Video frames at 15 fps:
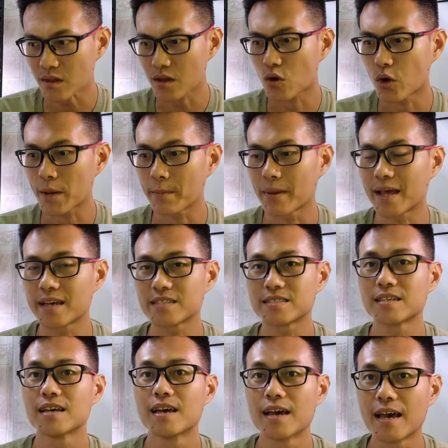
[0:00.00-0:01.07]
quite
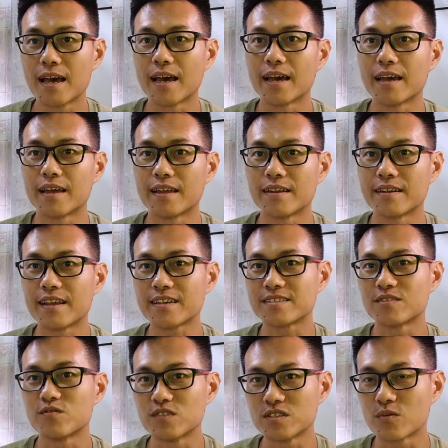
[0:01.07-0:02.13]
blessed, and that's
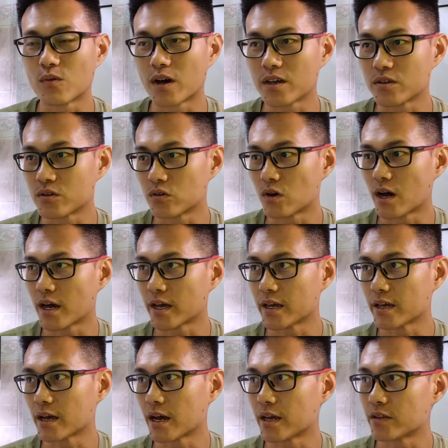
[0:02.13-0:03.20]
the reason why
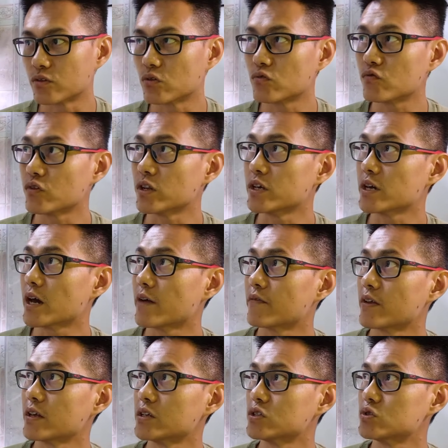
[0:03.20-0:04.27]
I don't really have
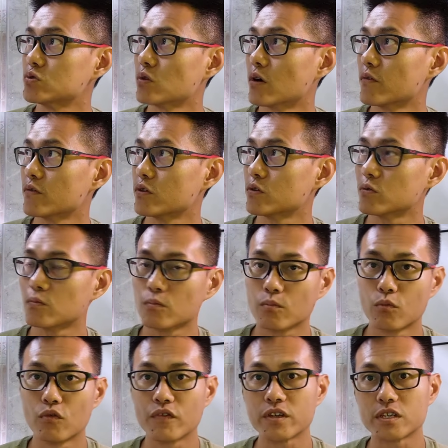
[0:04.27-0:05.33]
the issue of
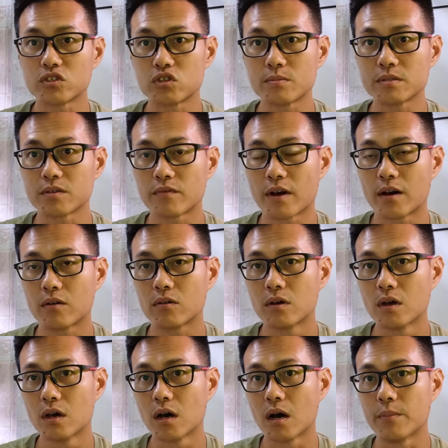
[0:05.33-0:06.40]
moving the streams around
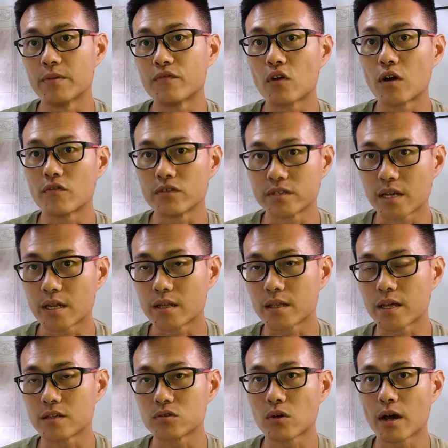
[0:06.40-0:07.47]
before I reset the
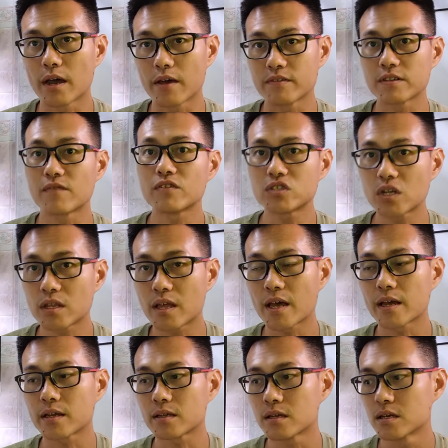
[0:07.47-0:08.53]
tank. So I have sufficient
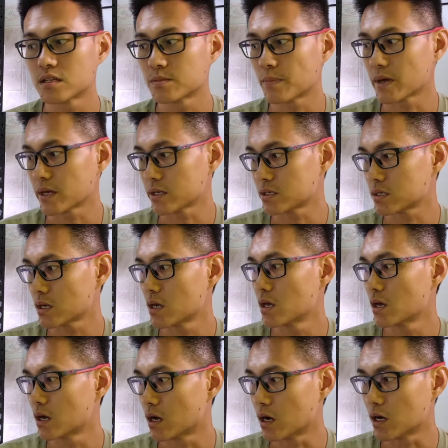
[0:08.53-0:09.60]
tank space
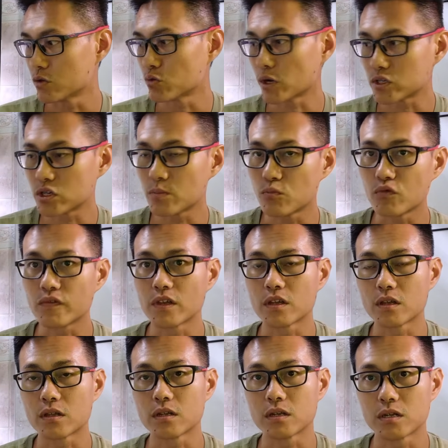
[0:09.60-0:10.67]
to actually move
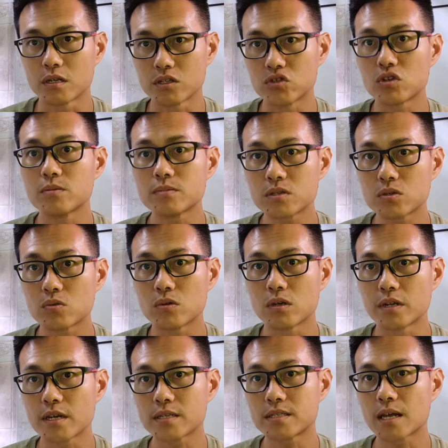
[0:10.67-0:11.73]
the streams to the
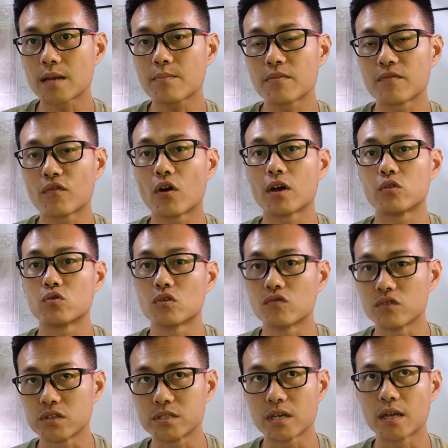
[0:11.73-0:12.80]
next tank before I do a
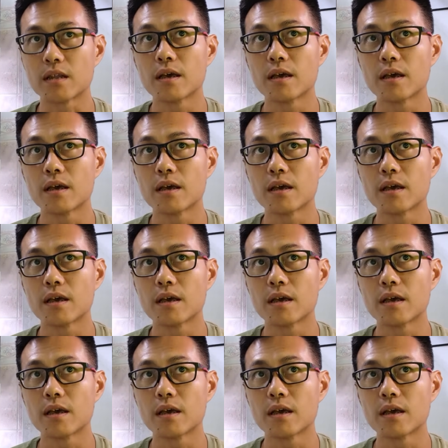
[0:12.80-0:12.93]
reset.